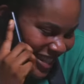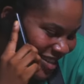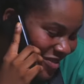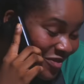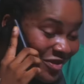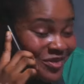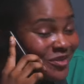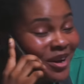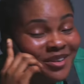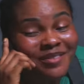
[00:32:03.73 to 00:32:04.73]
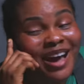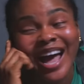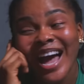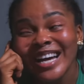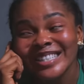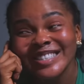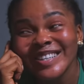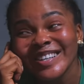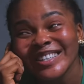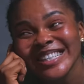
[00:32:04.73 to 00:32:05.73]
The food won my heart.
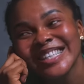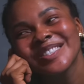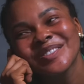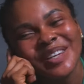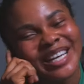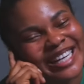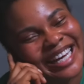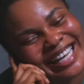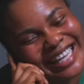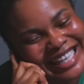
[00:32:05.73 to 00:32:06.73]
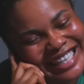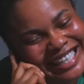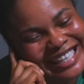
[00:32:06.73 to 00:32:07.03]
Oh, it's sweet.